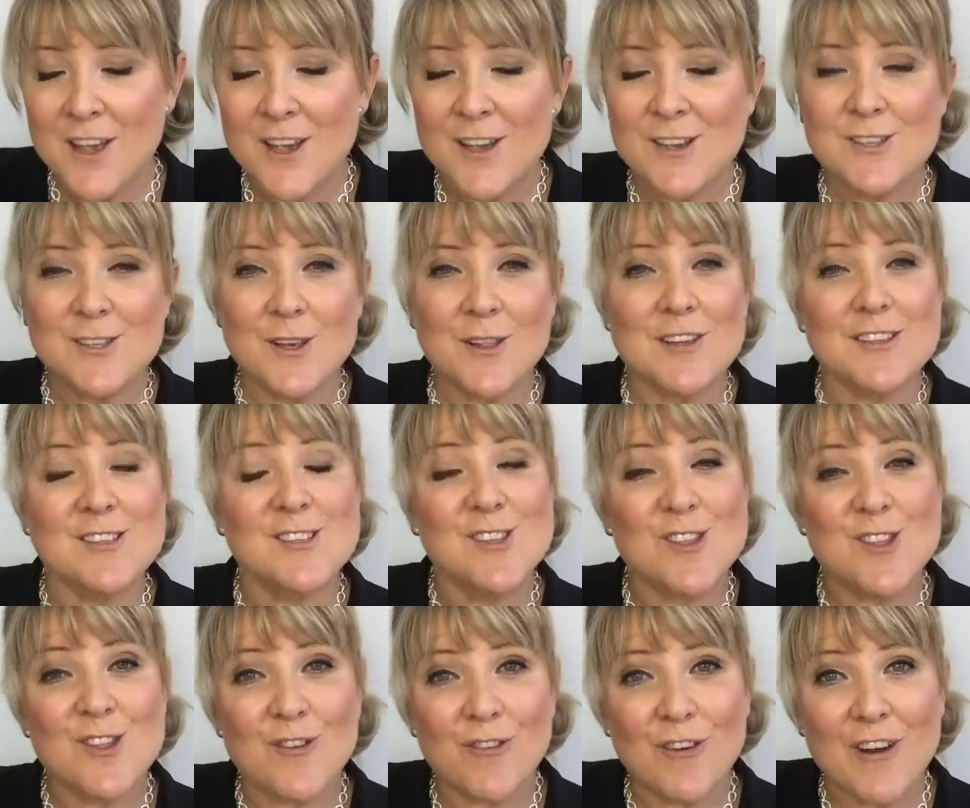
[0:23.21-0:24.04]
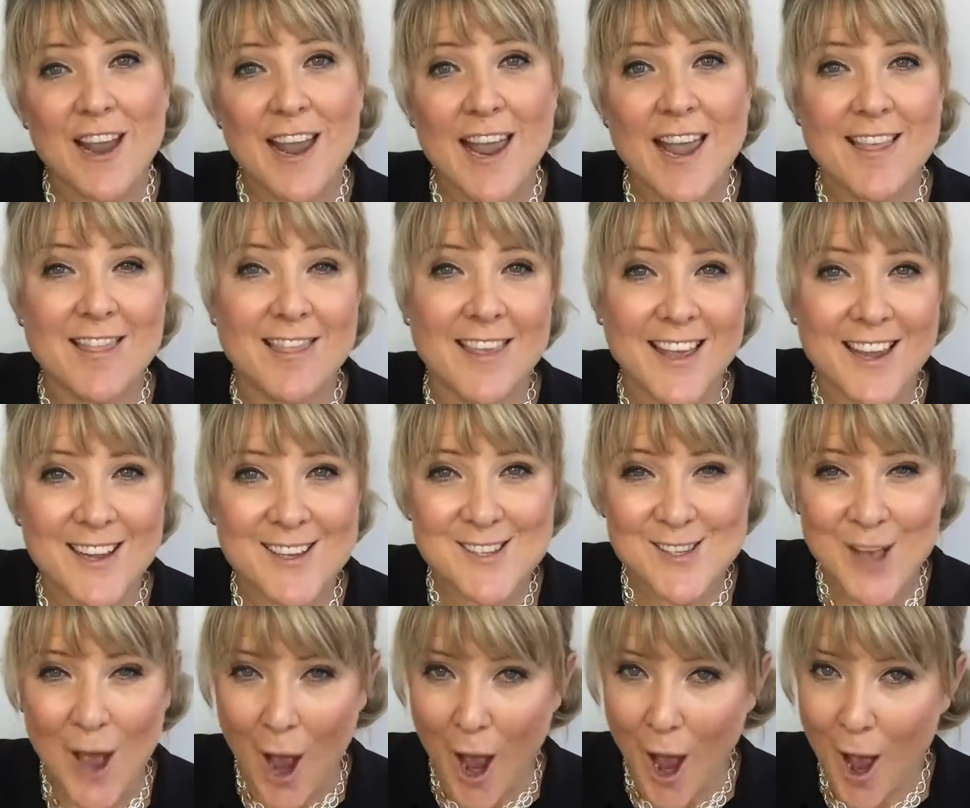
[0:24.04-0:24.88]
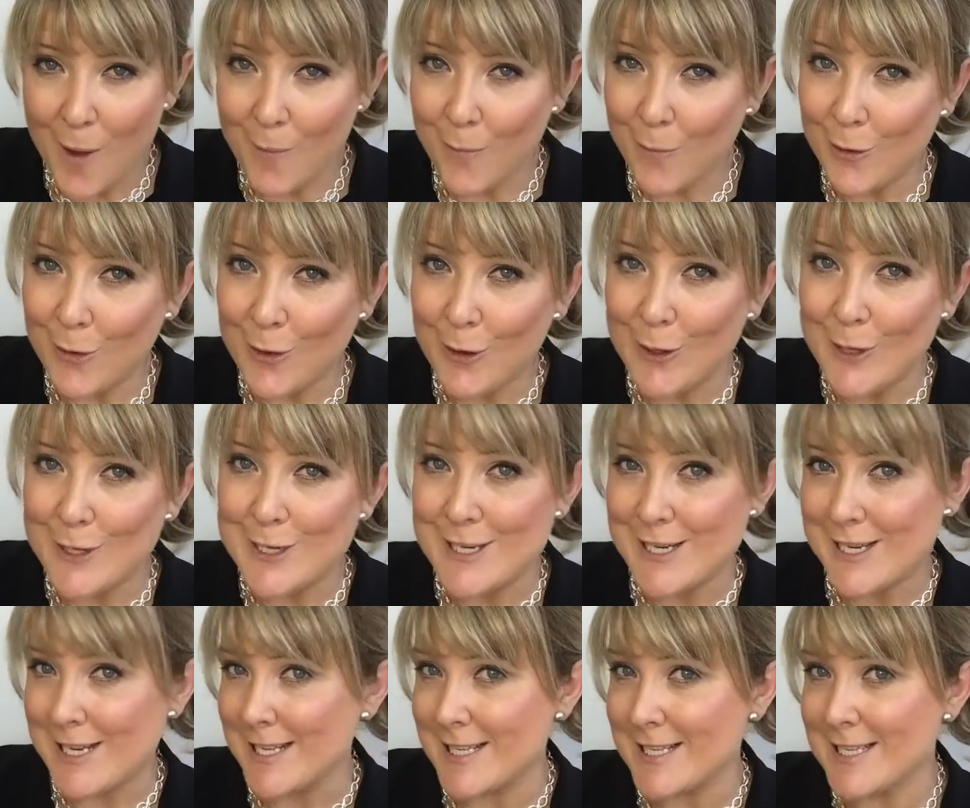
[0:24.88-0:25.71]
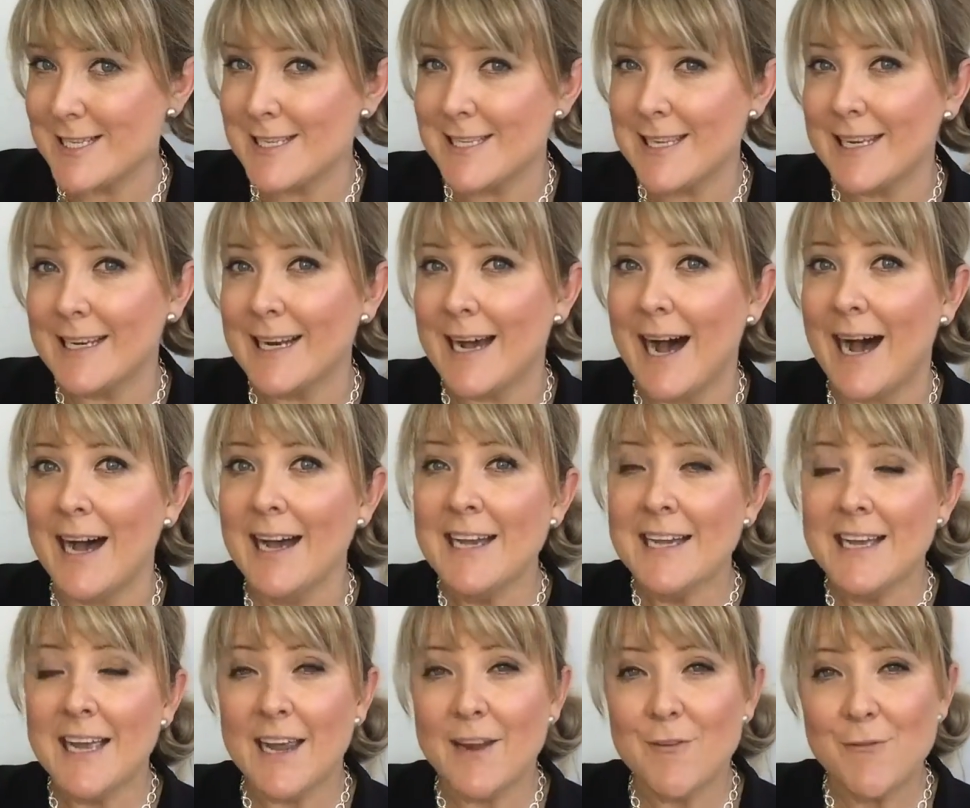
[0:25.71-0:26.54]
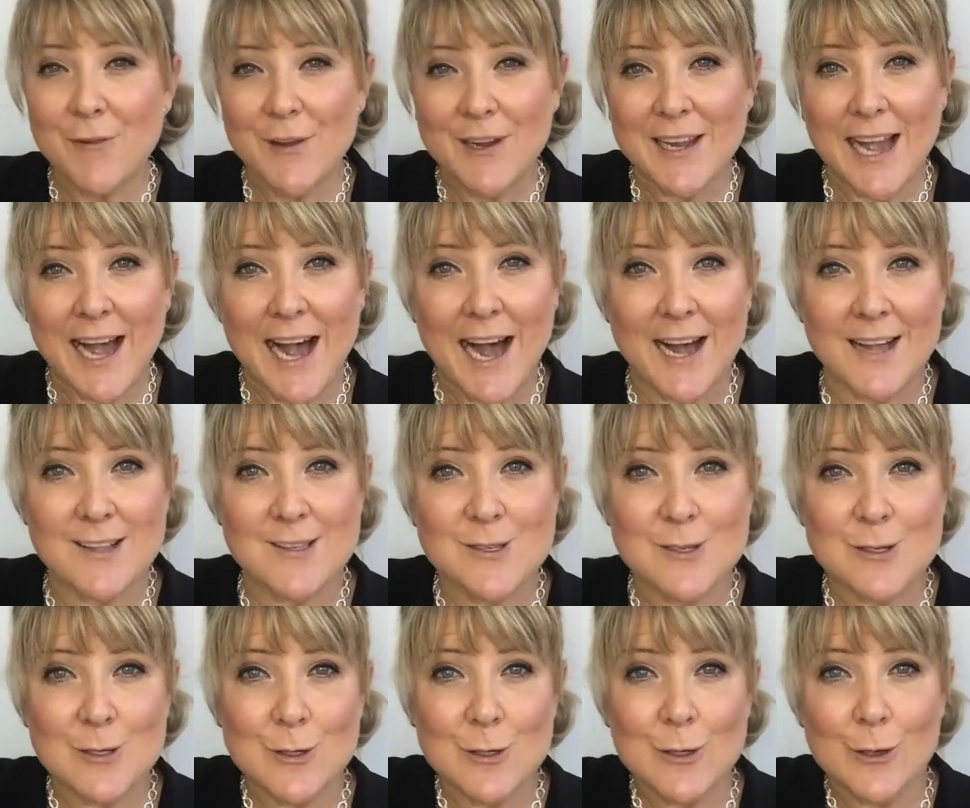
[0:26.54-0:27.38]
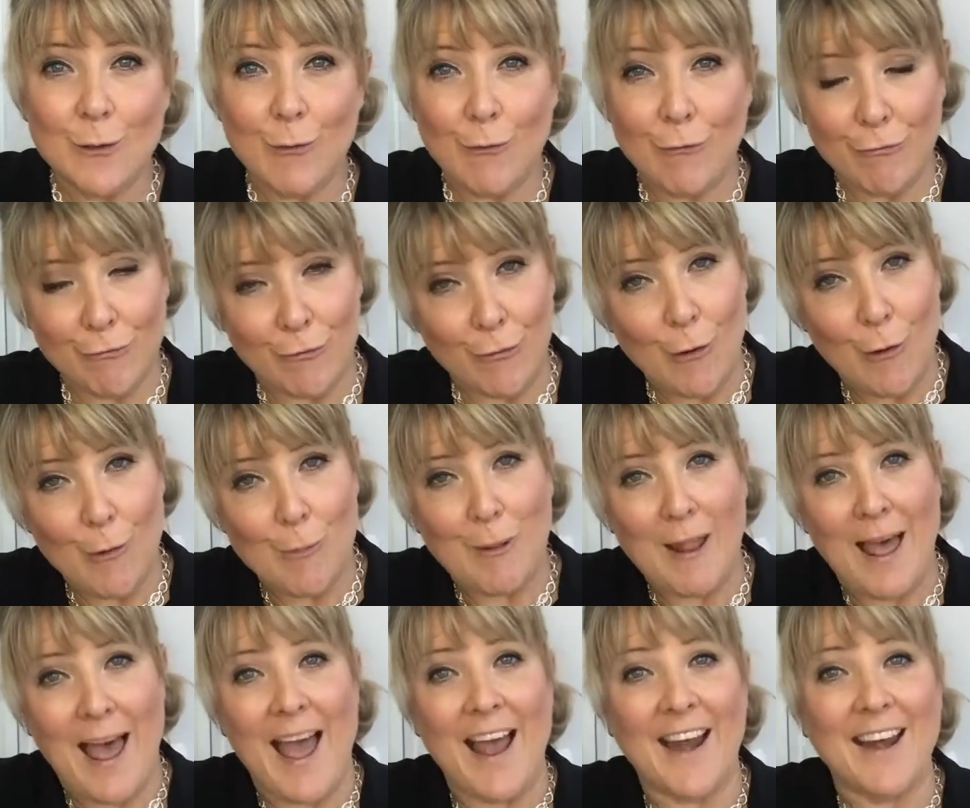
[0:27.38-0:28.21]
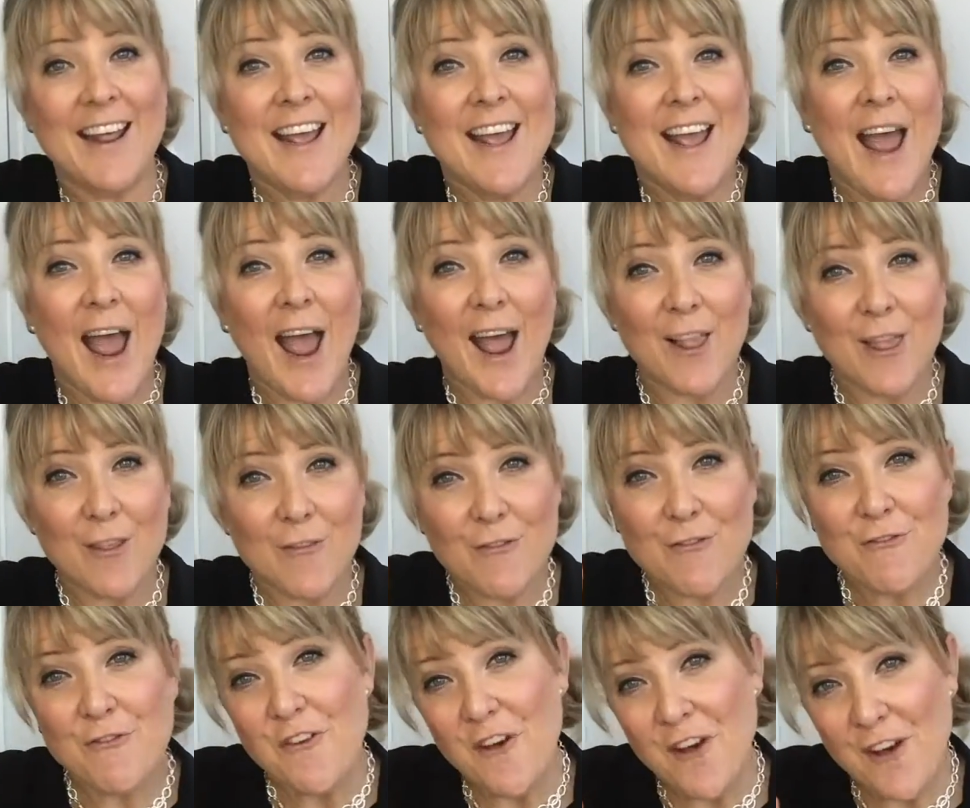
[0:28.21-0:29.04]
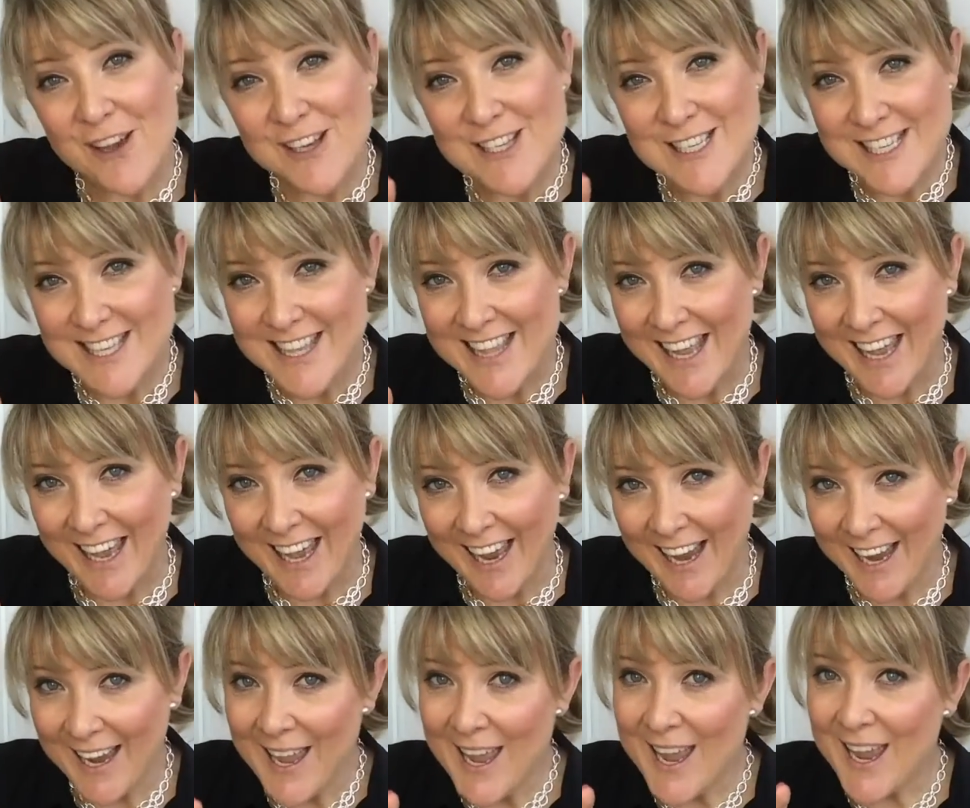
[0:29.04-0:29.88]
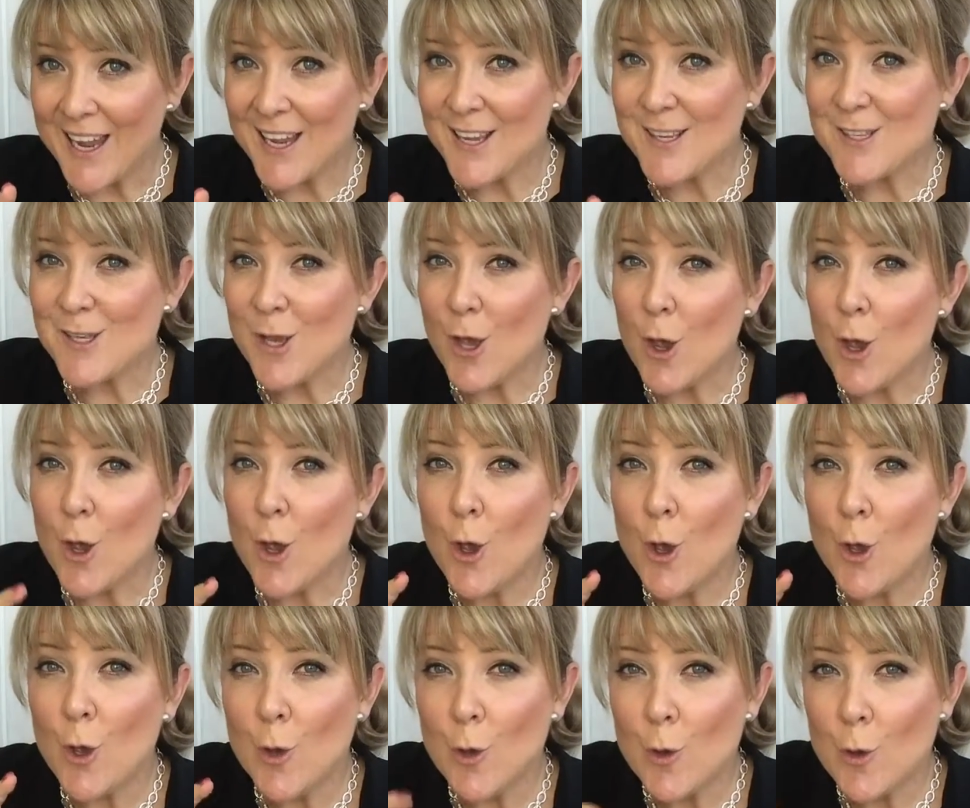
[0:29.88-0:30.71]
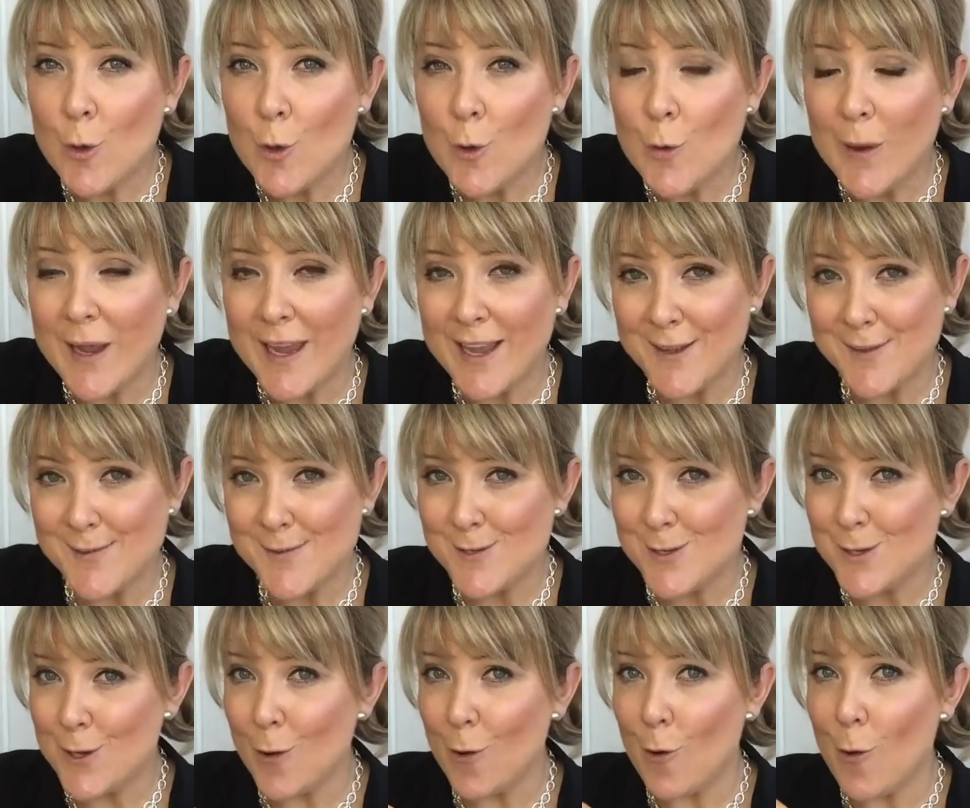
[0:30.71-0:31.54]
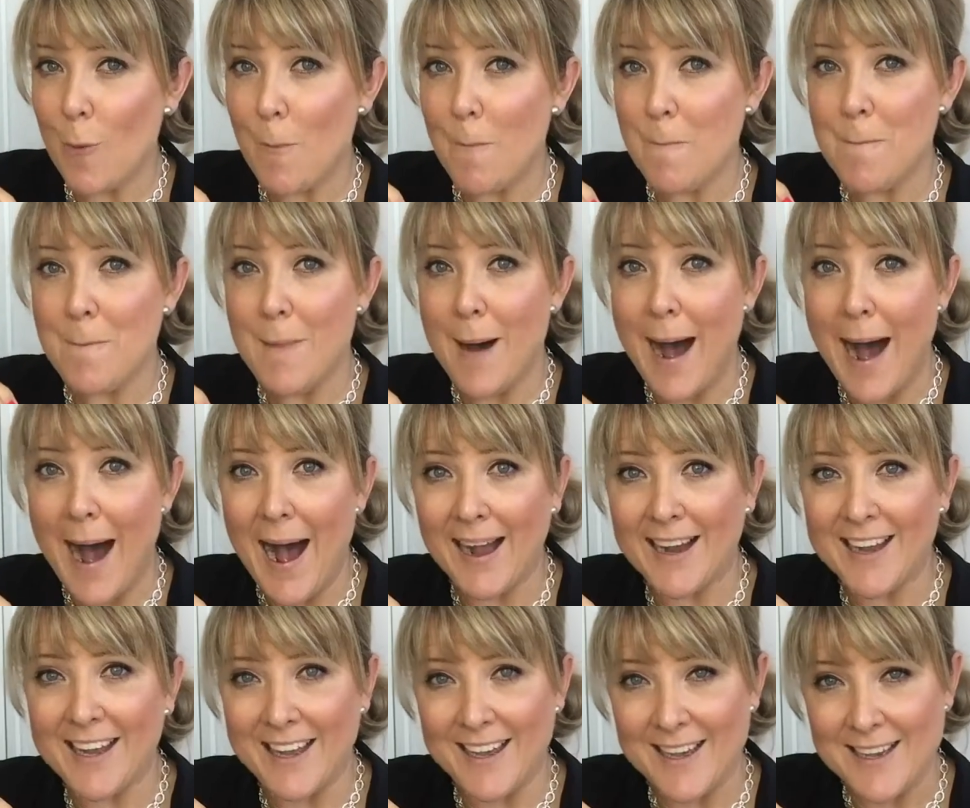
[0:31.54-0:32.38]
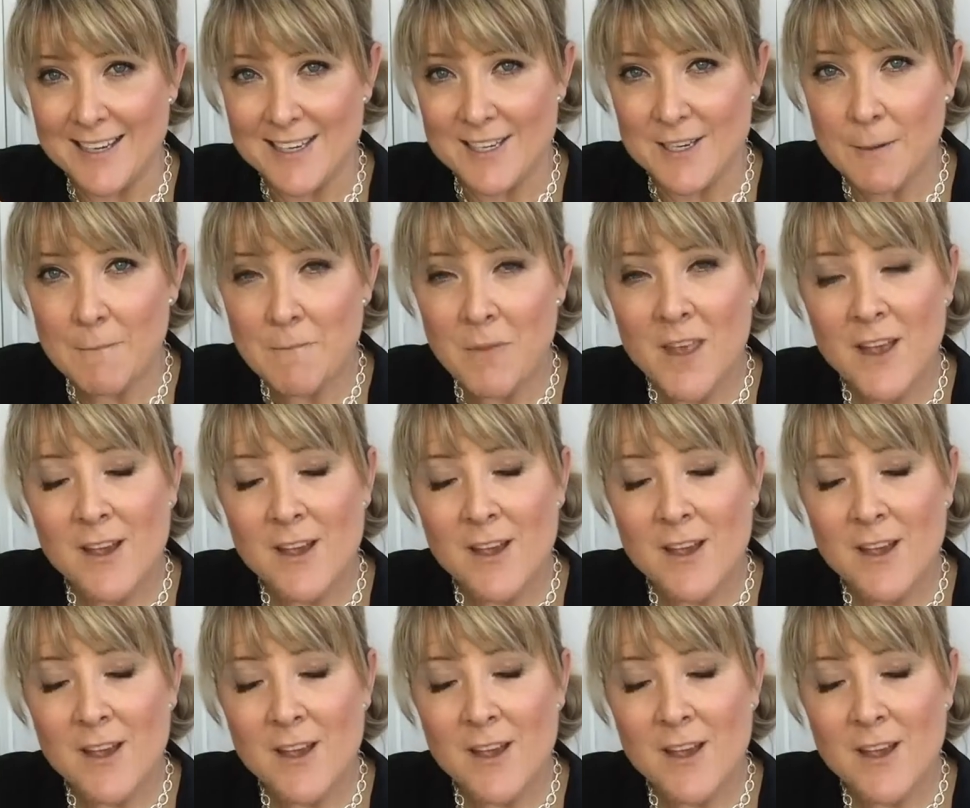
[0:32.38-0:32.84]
So there's three things I want you to consider in regards to your floor plan. And the first thing is, who is your market?